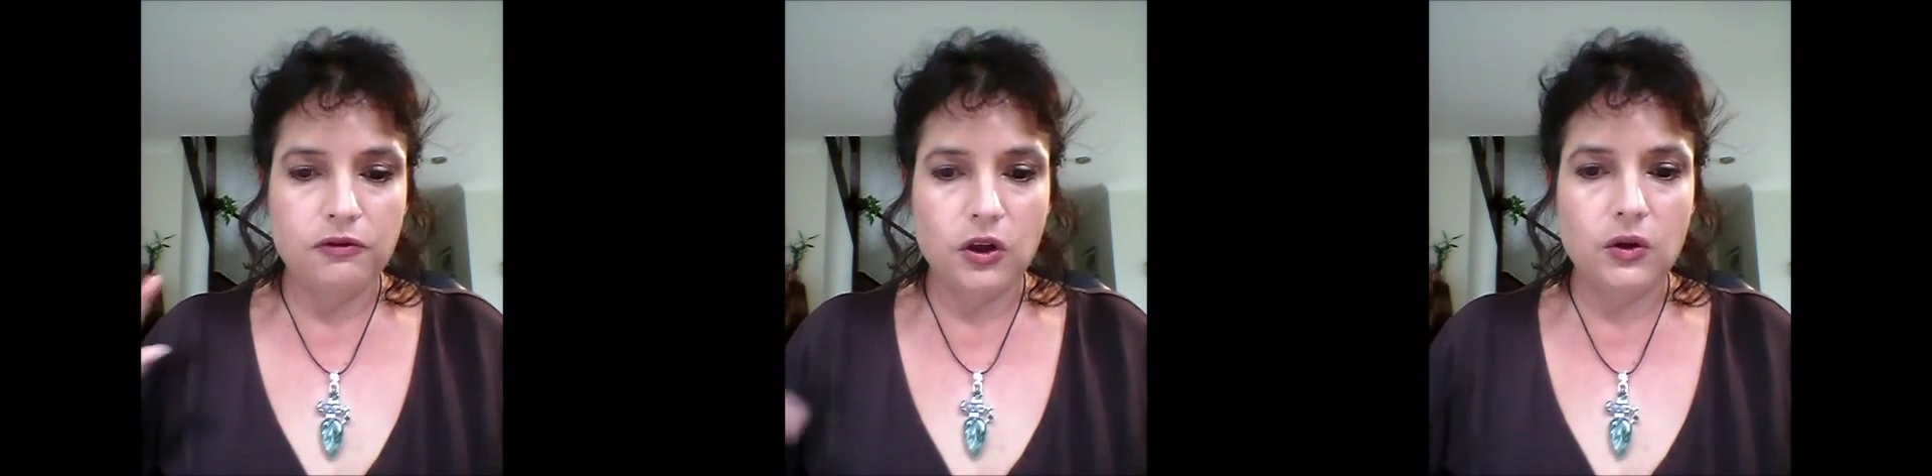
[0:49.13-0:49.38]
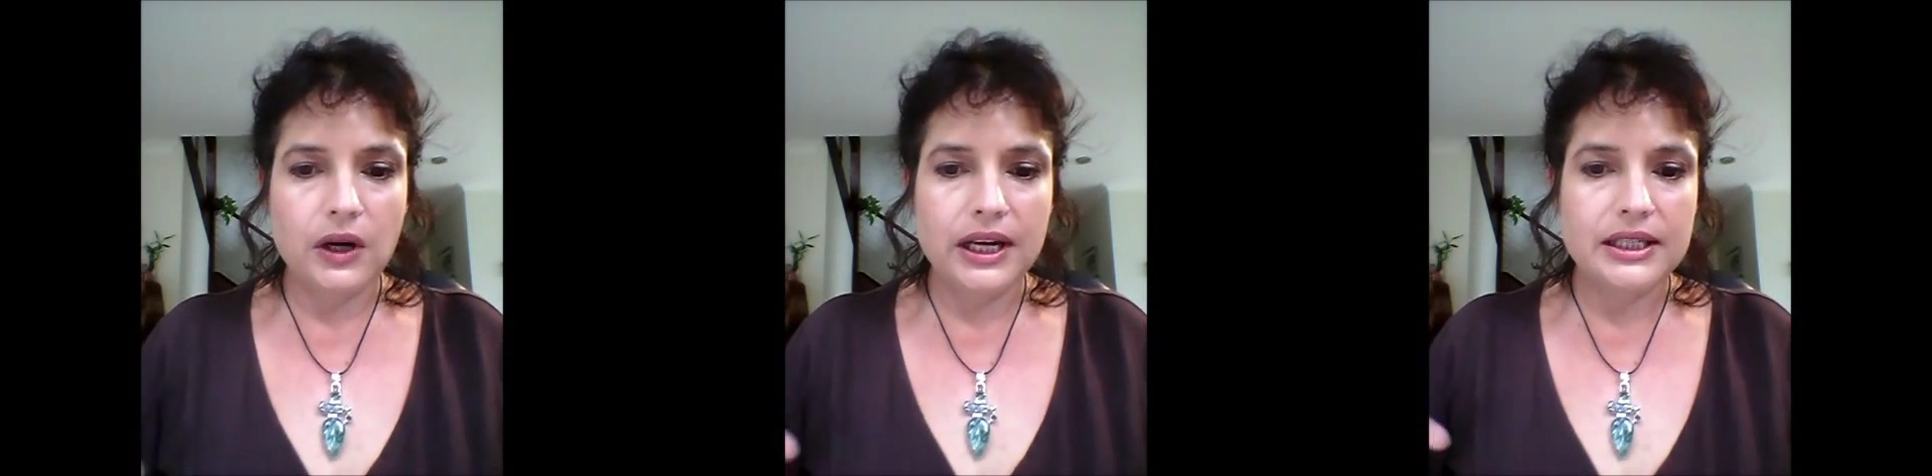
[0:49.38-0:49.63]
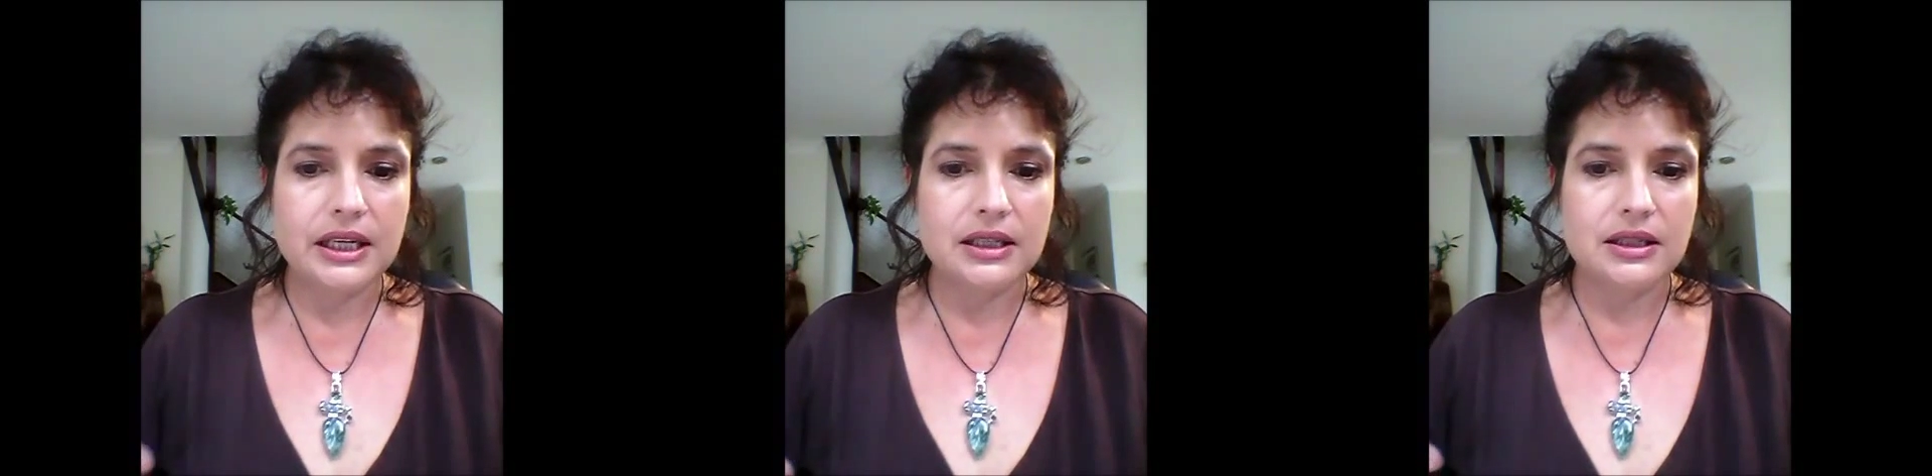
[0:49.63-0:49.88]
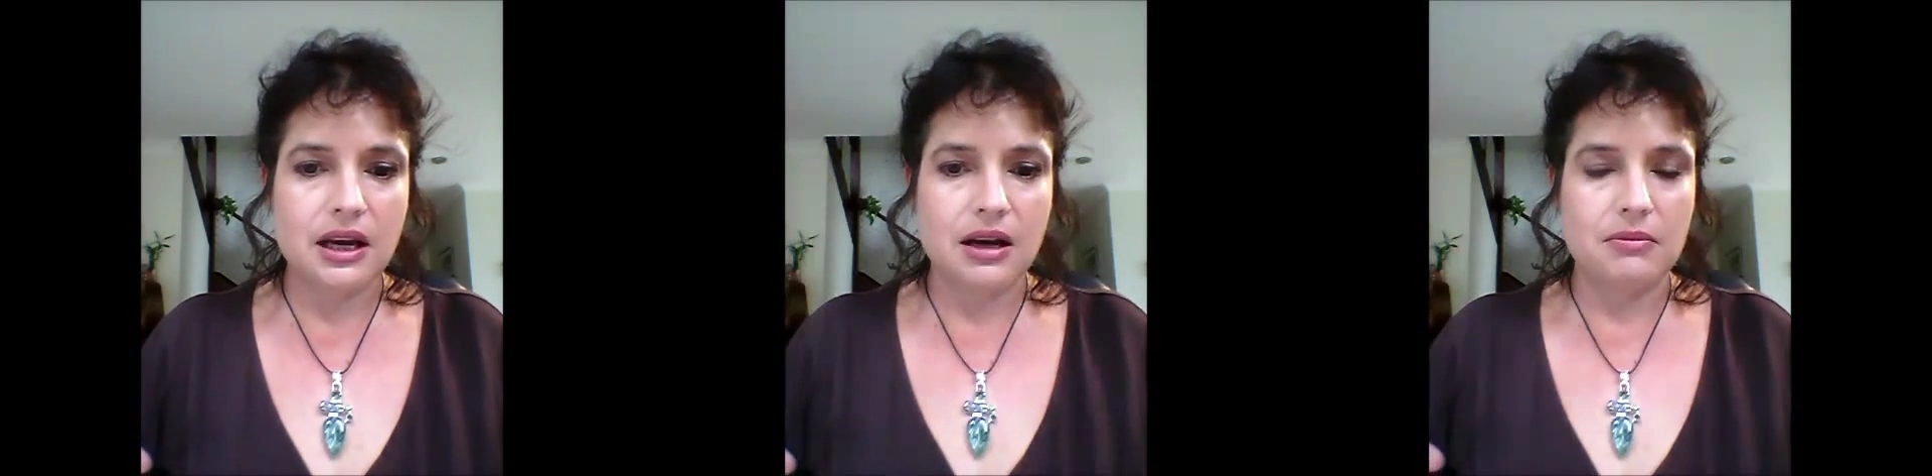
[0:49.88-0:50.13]
fluorite
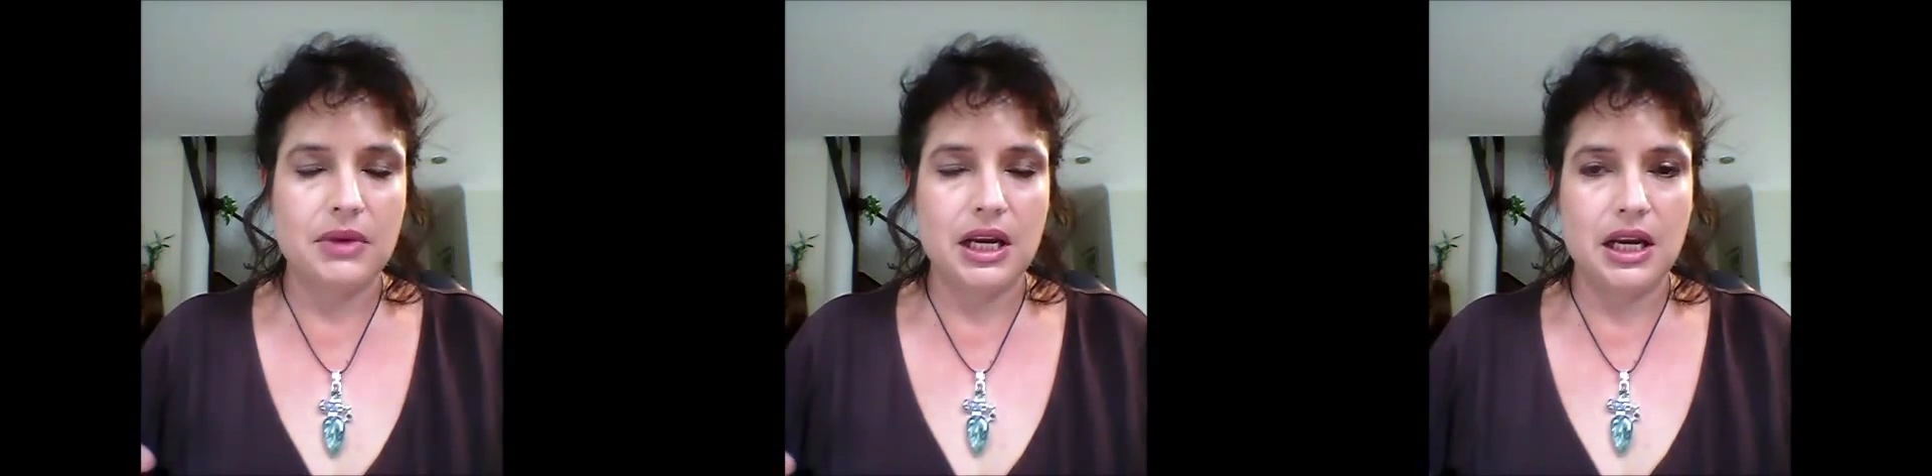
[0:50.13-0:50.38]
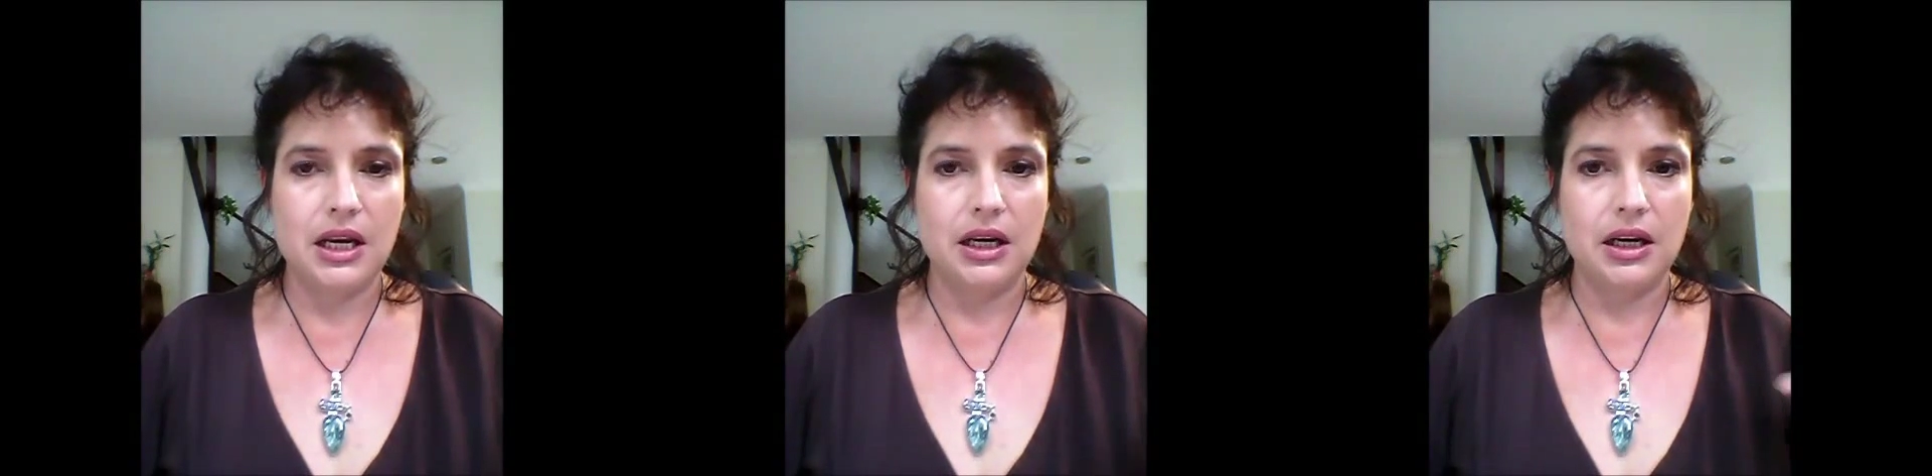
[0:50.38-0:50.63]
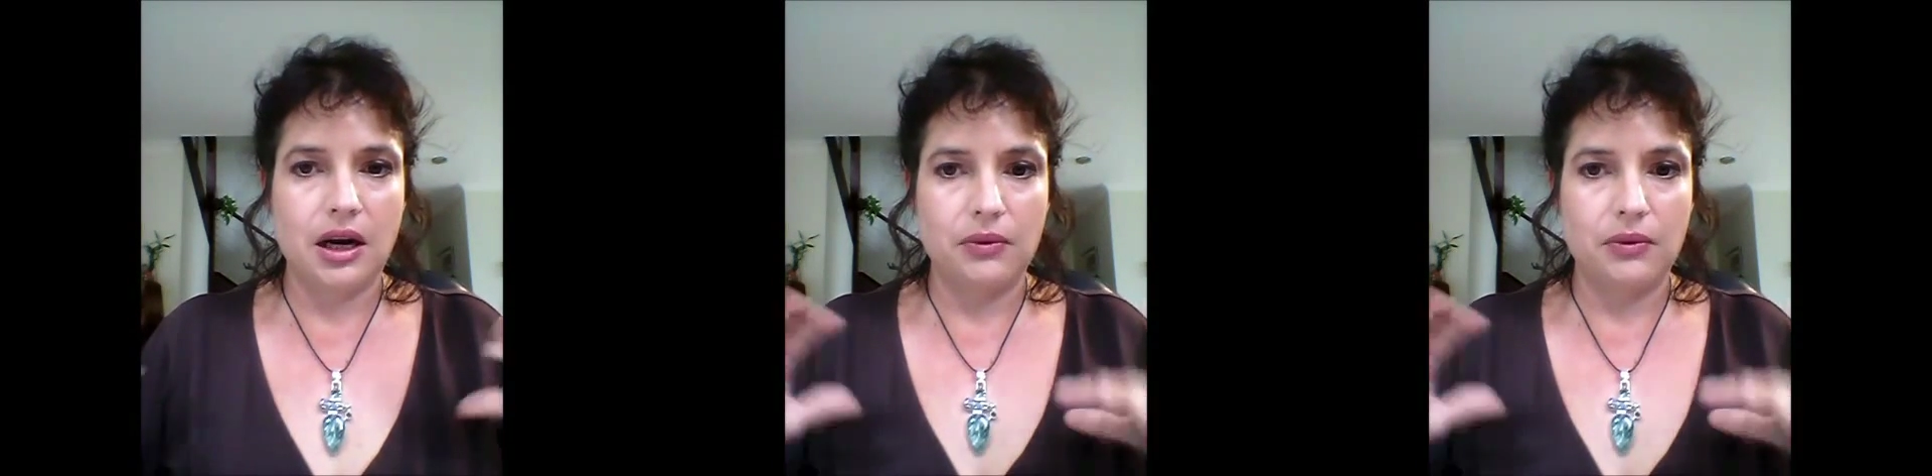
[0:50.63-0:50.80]
does come in